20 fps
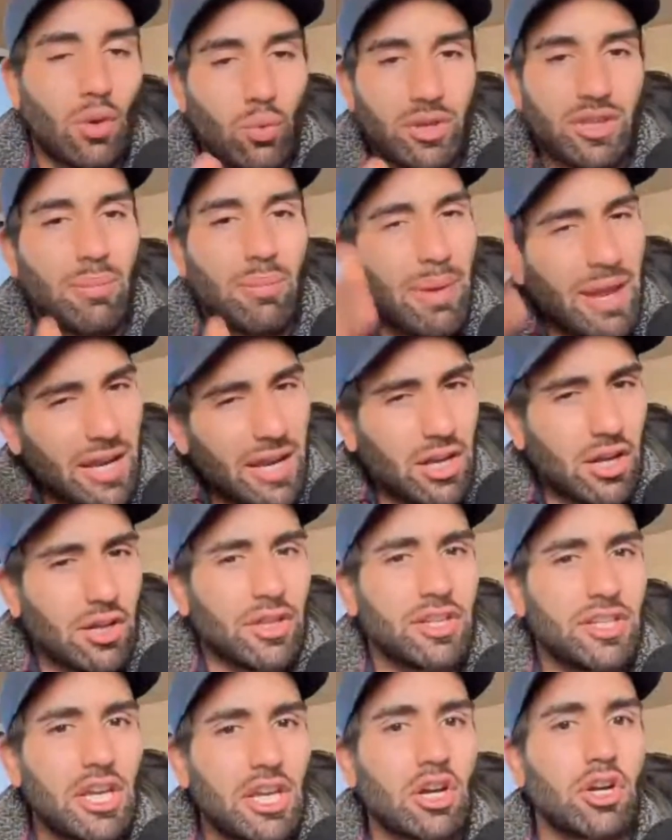depending on
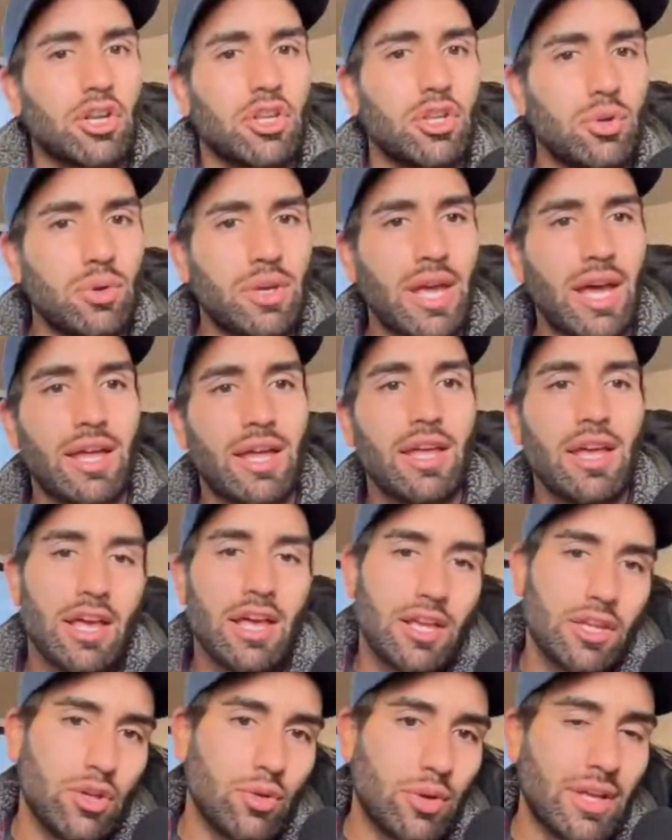the tier you
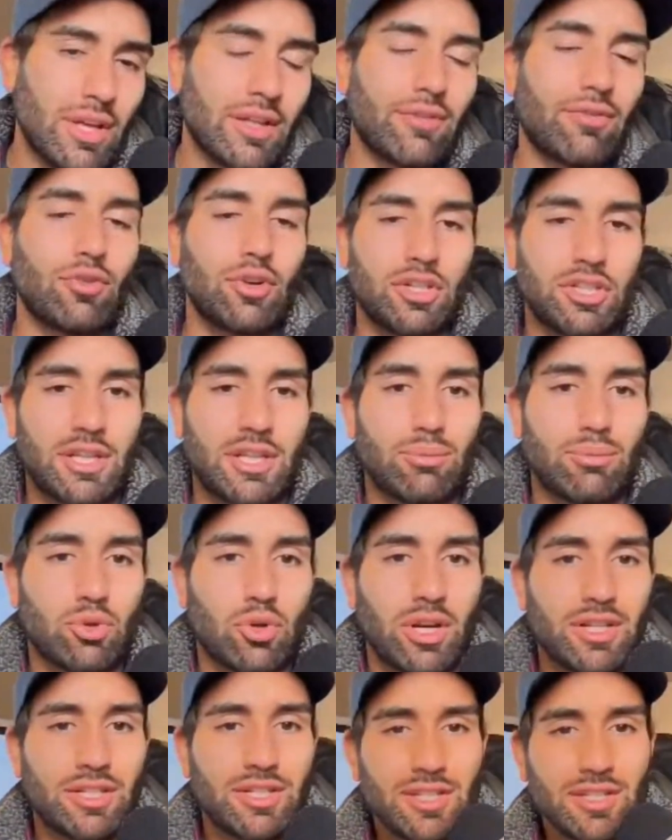get free skip
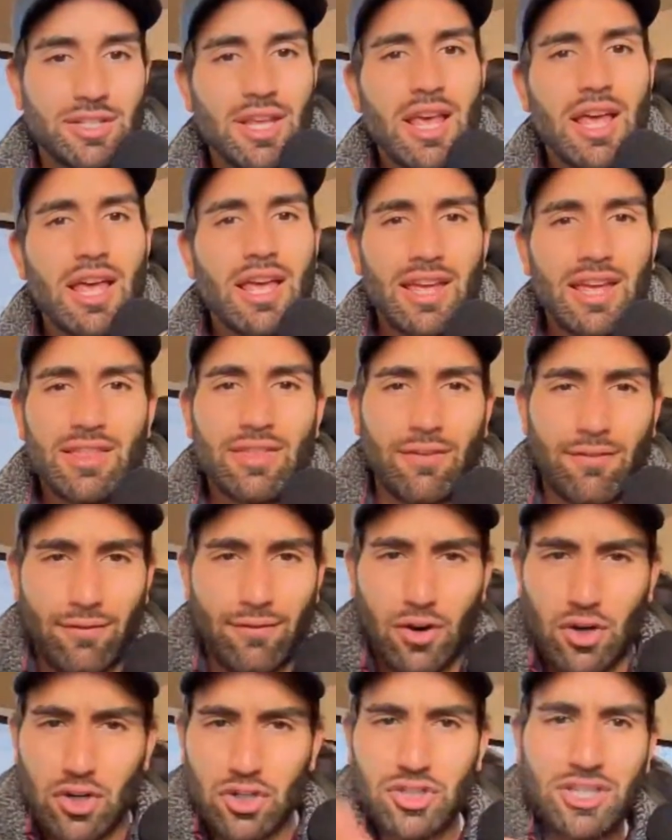traces. In the
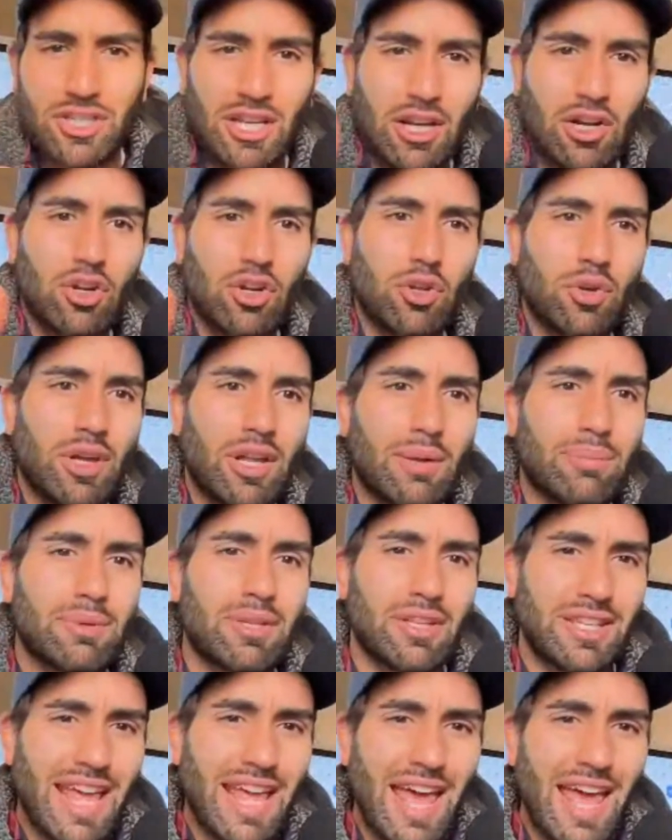first tier, you get up to
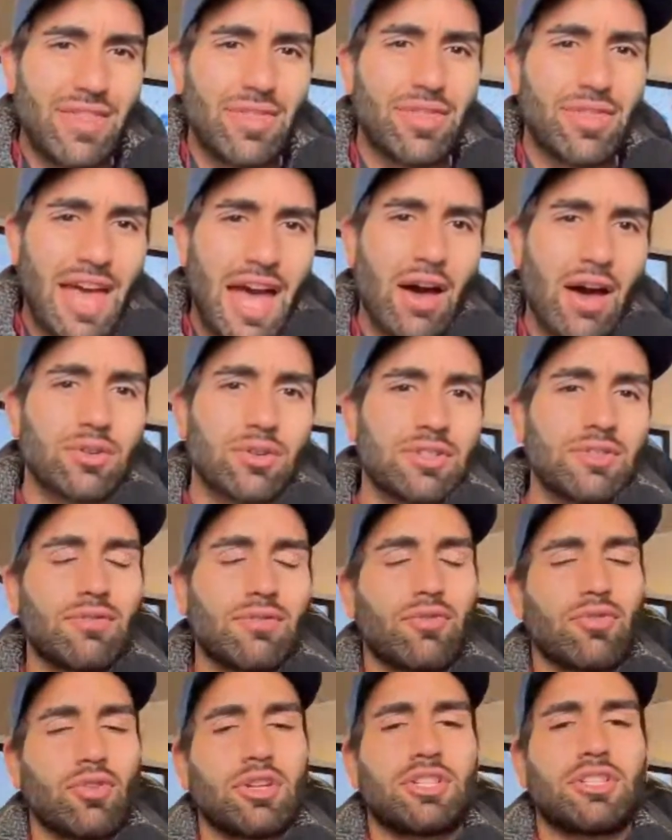10,000
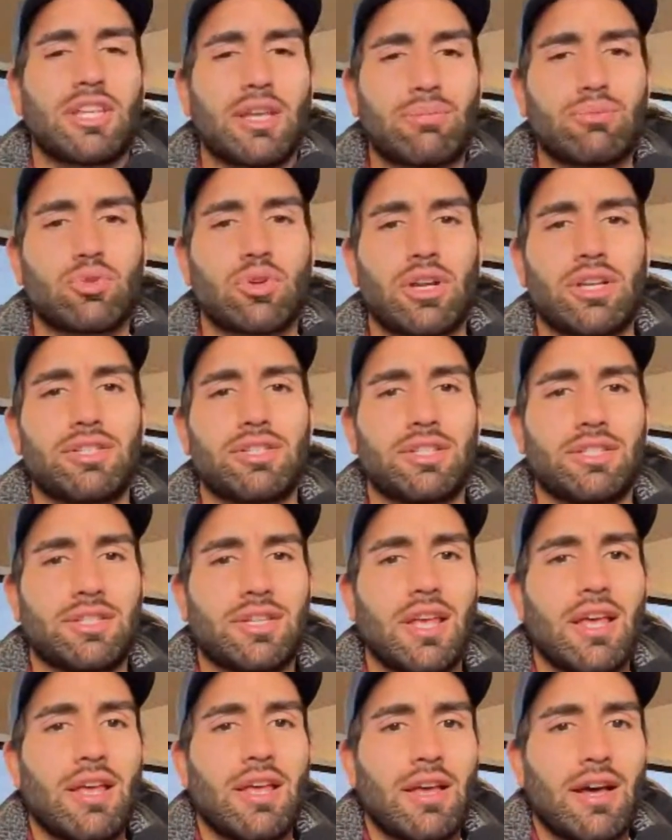free skip
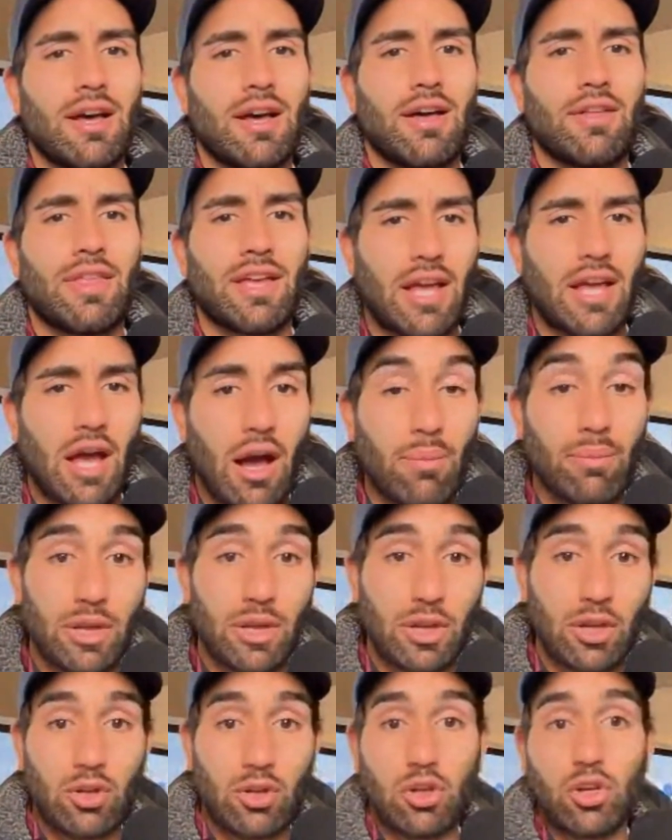traces that come
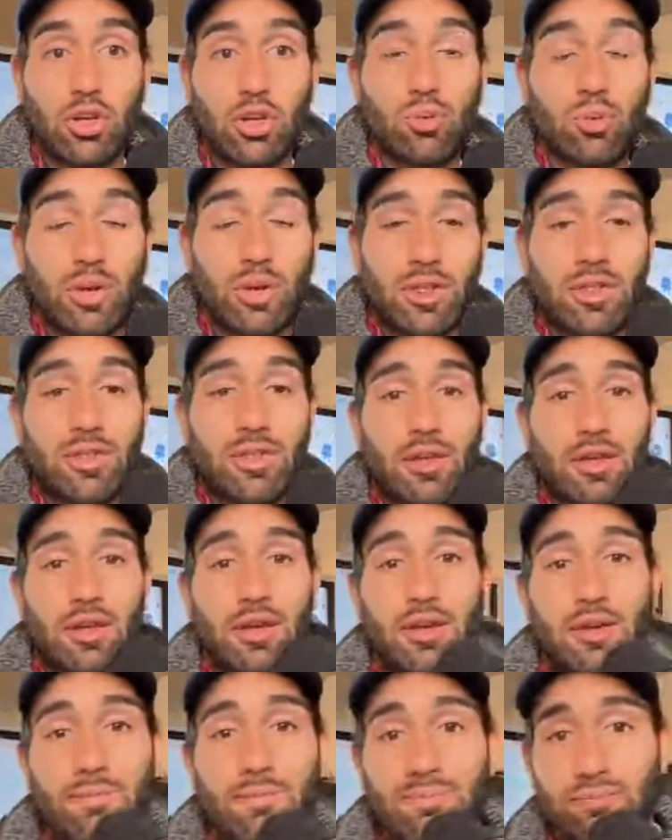included with
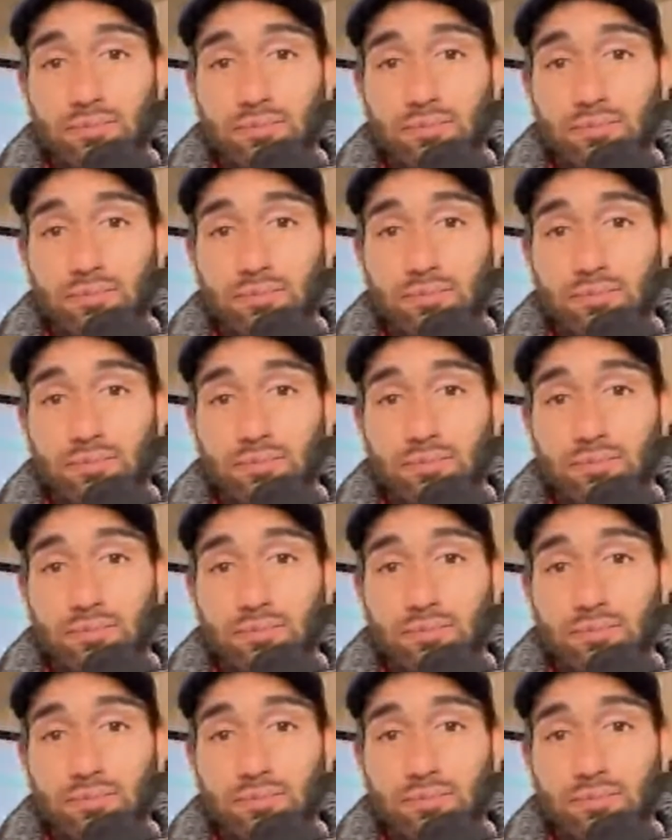the